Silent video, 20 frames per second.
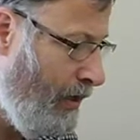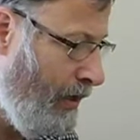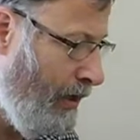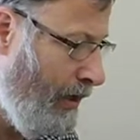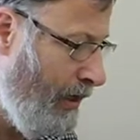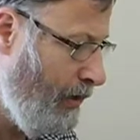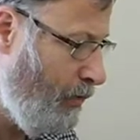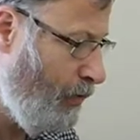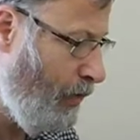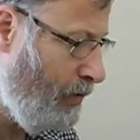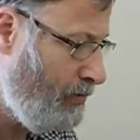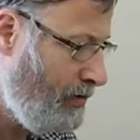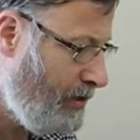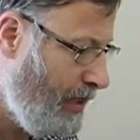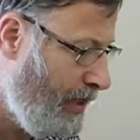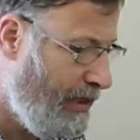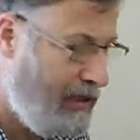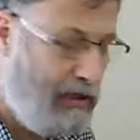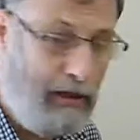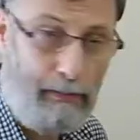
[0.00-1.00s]
It won't
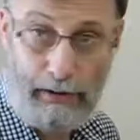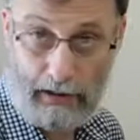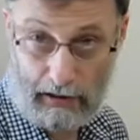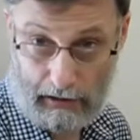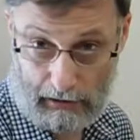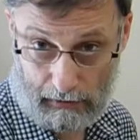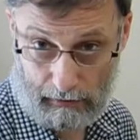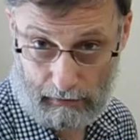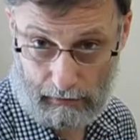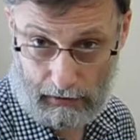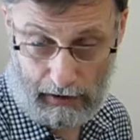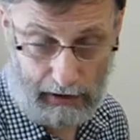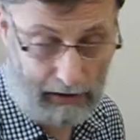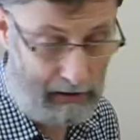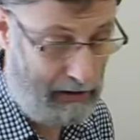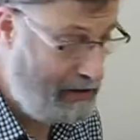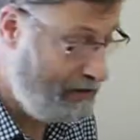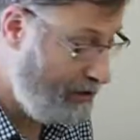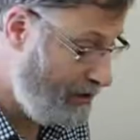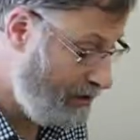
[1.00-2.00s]
take any bigger
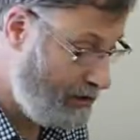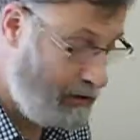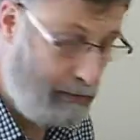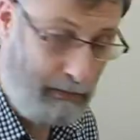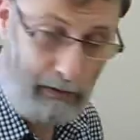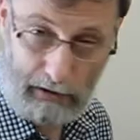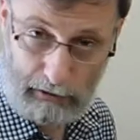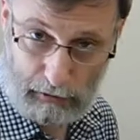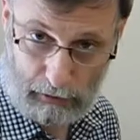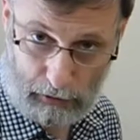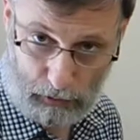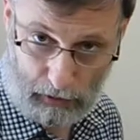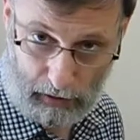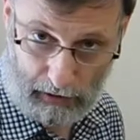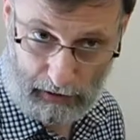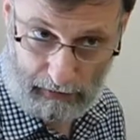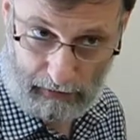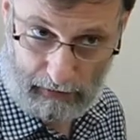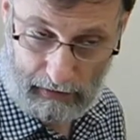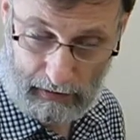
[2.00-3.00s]
unless it's a micro
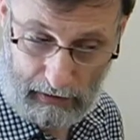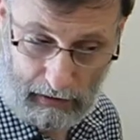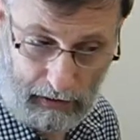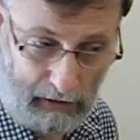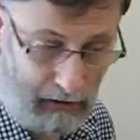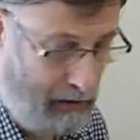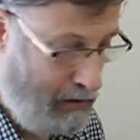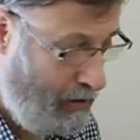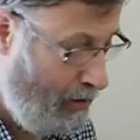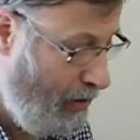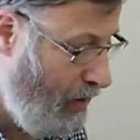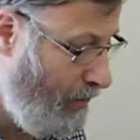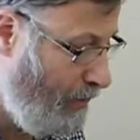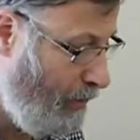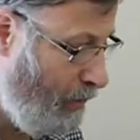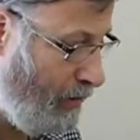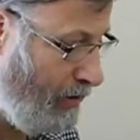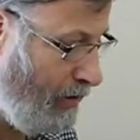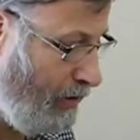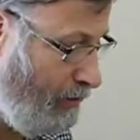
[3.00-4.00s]
drive. I
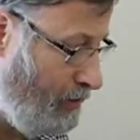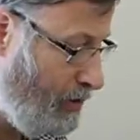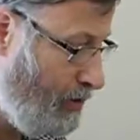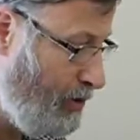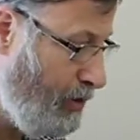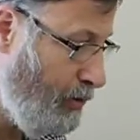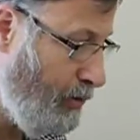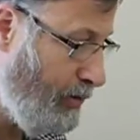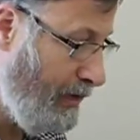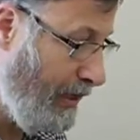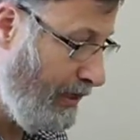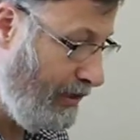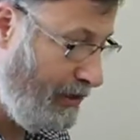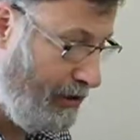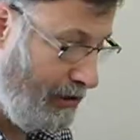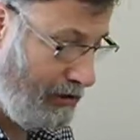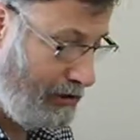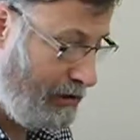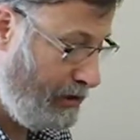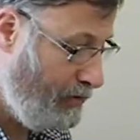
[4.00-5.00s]
bought a load of 2 gig
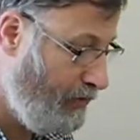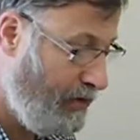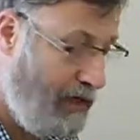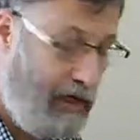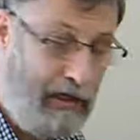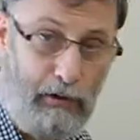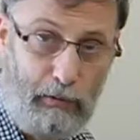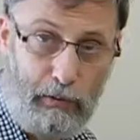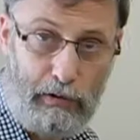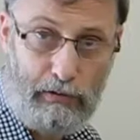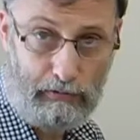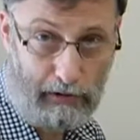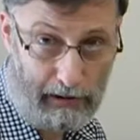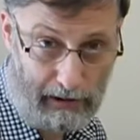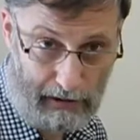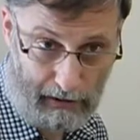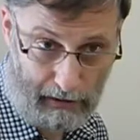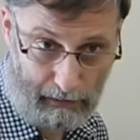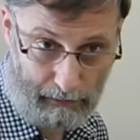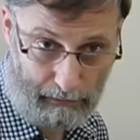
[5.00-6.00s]
cards for that and it wouldn't
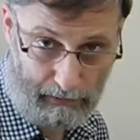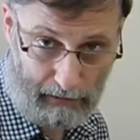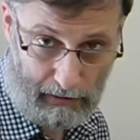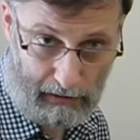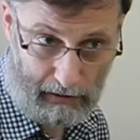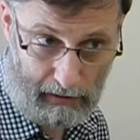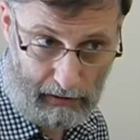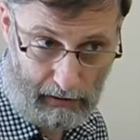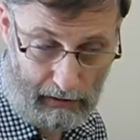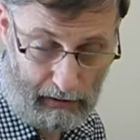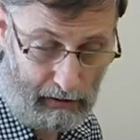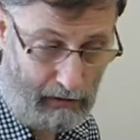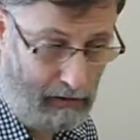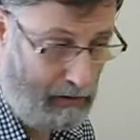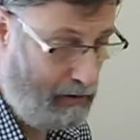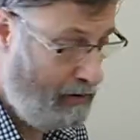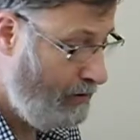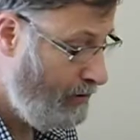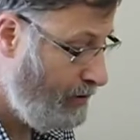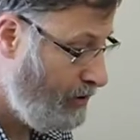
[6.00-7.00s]
read them.
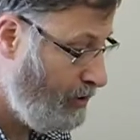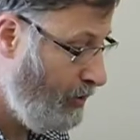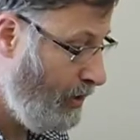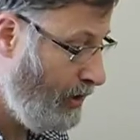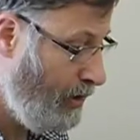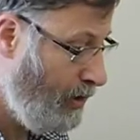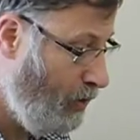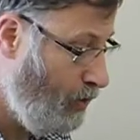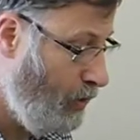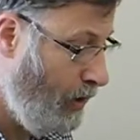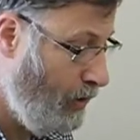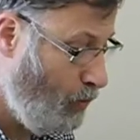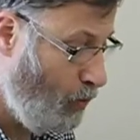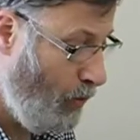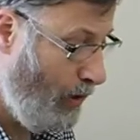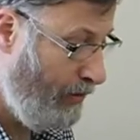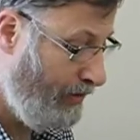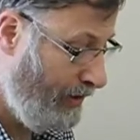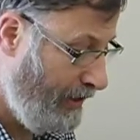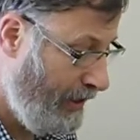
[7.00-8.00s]
So I got
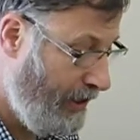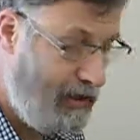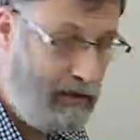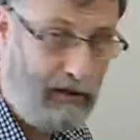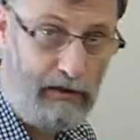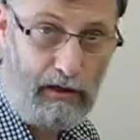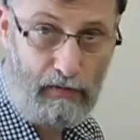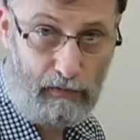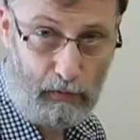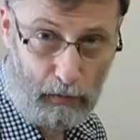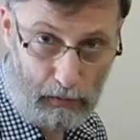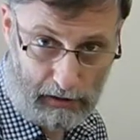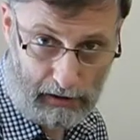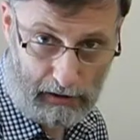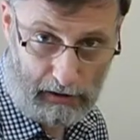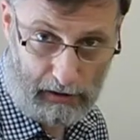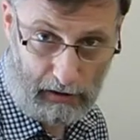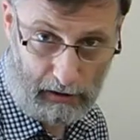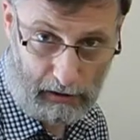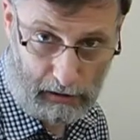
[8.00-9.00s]
1 gig and I've ordered
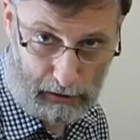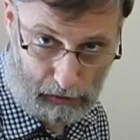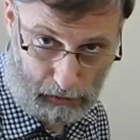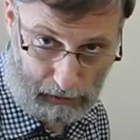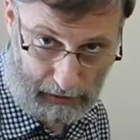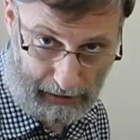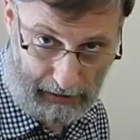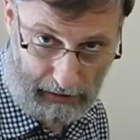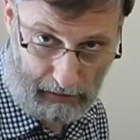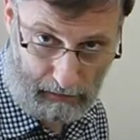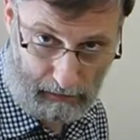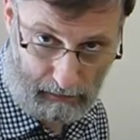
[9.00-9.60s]
another 3.